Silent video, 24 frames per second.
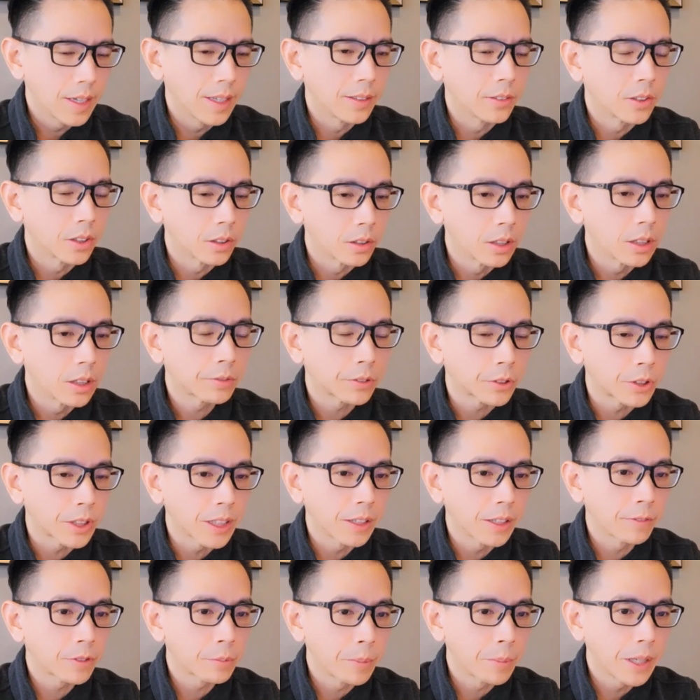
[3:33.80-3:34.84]
and deliver
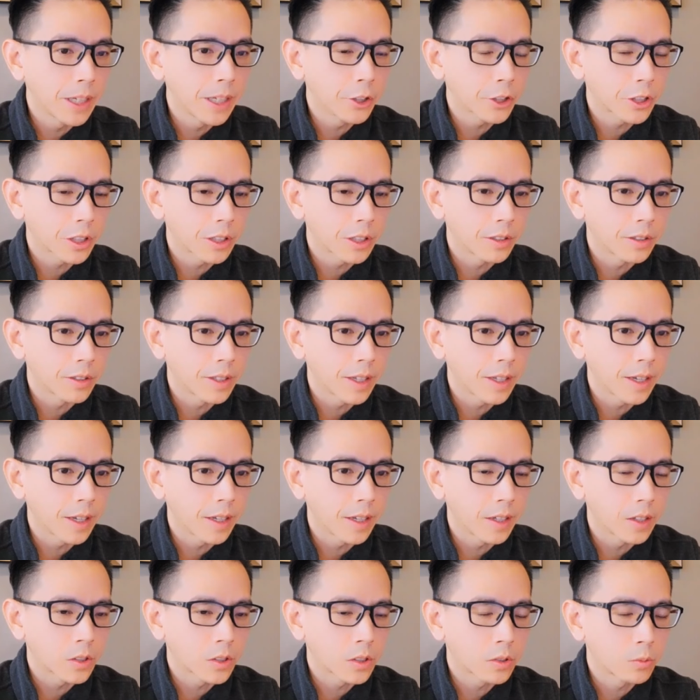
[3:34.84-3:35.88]
information
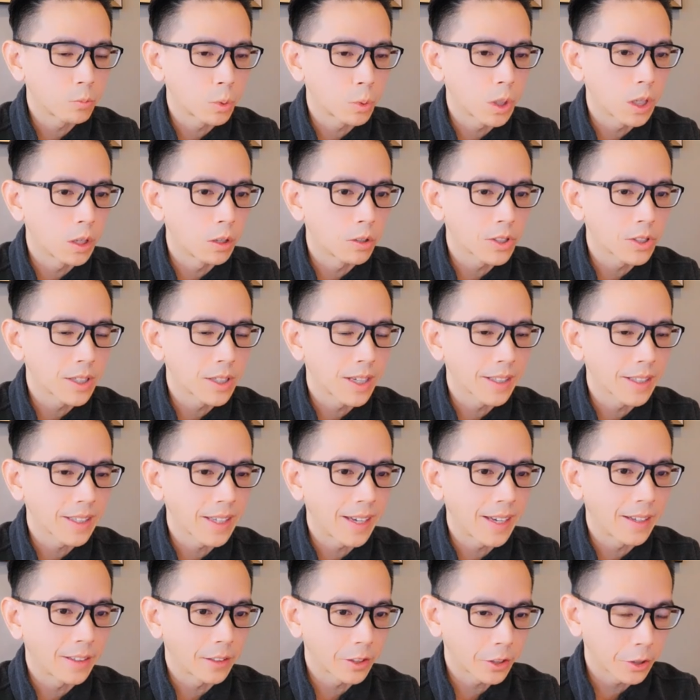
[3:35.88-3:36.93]
as well as I
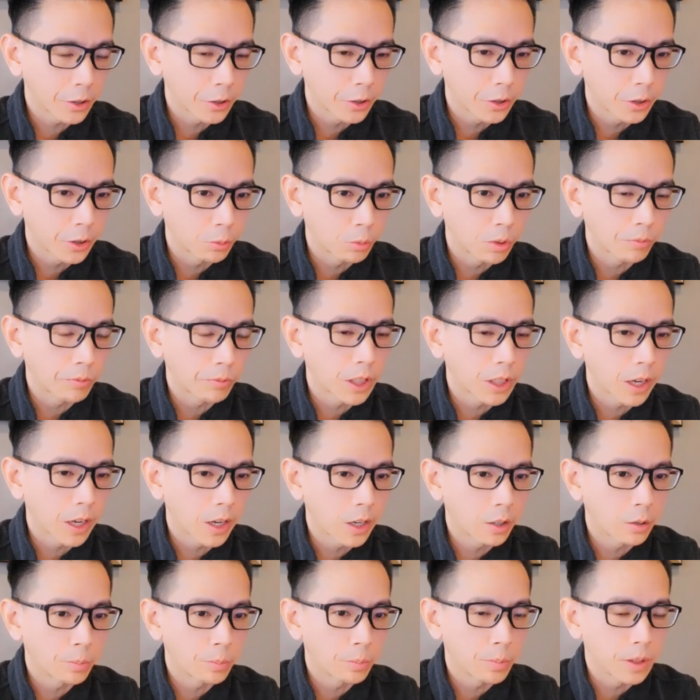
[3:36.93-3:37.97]
can here with the
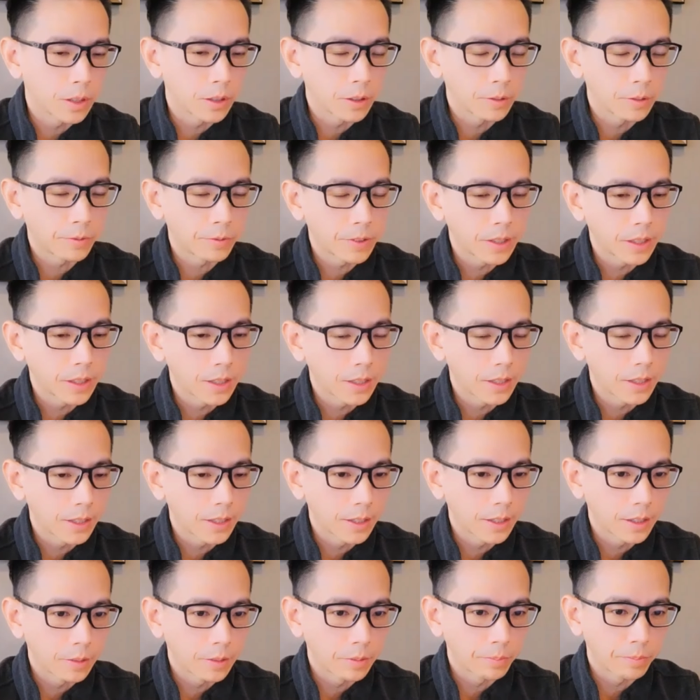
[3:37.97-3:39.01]
help
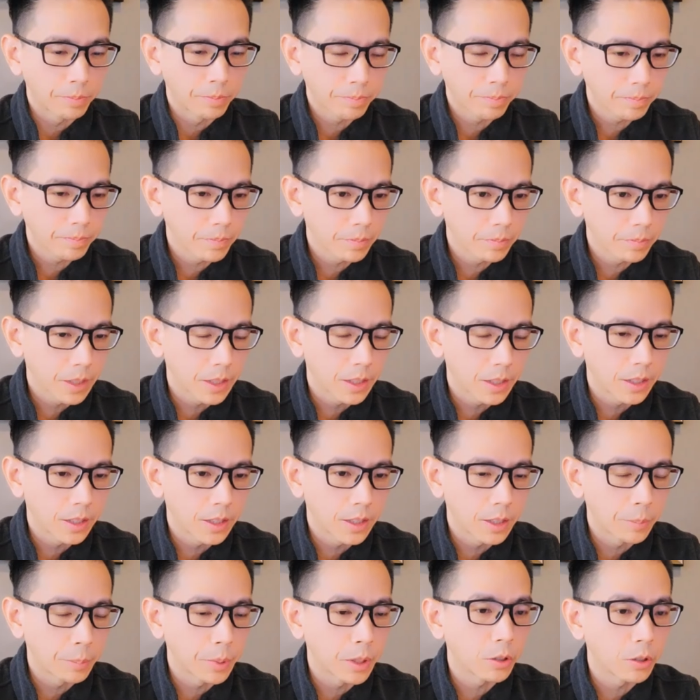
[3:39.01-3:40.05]
of
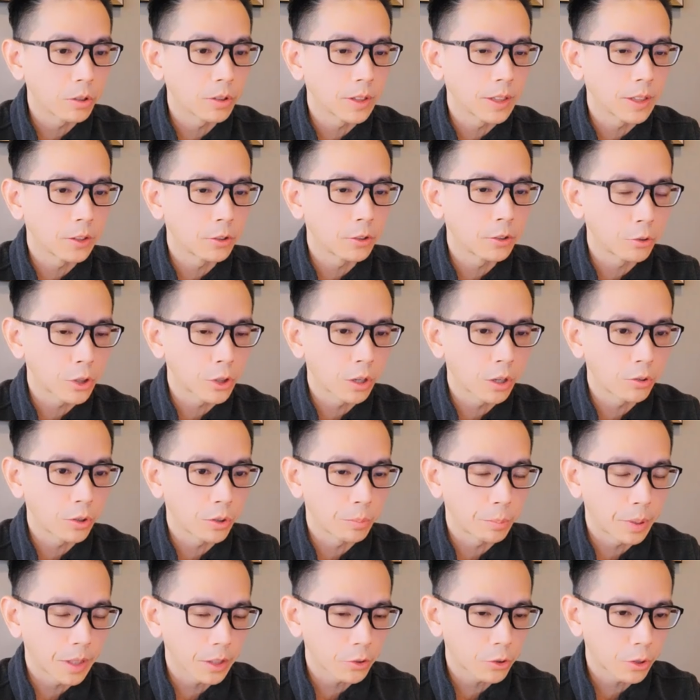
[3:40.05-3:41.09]
ability to show
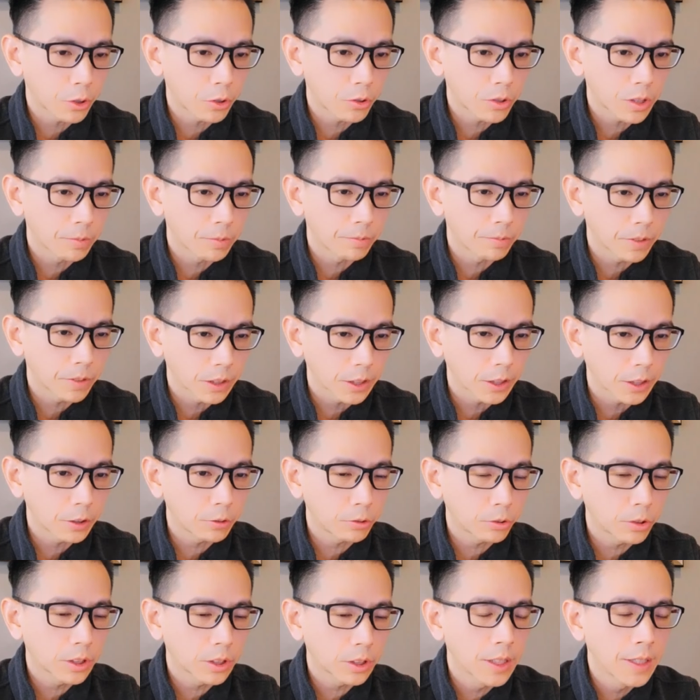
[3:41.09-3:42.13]
you pictures and
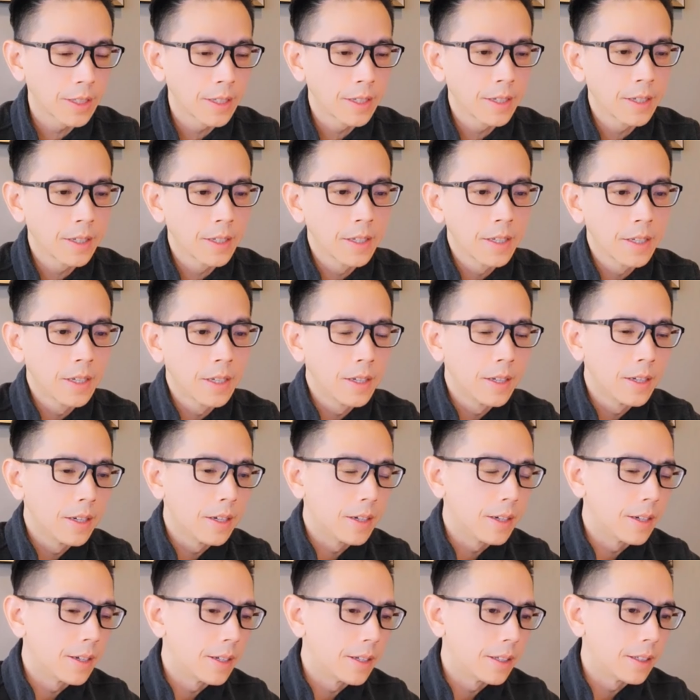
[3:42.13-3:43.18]
videos.
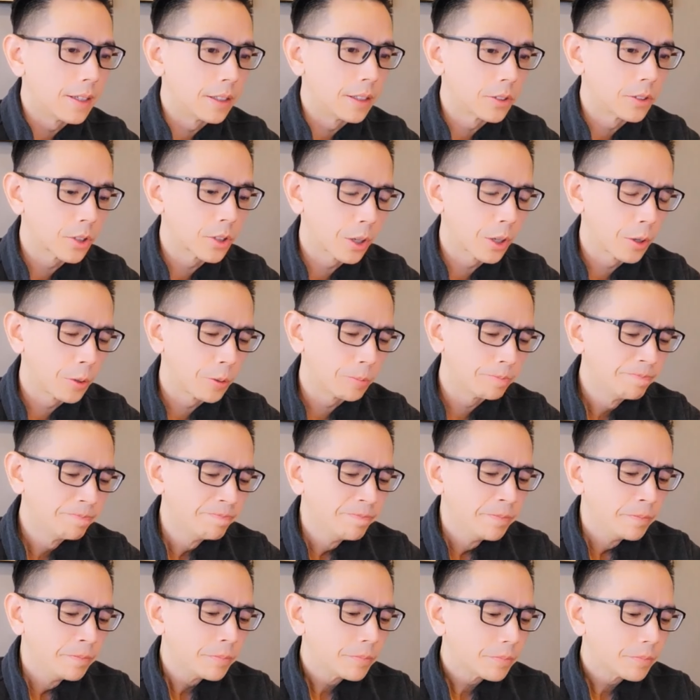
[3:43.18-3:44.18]
So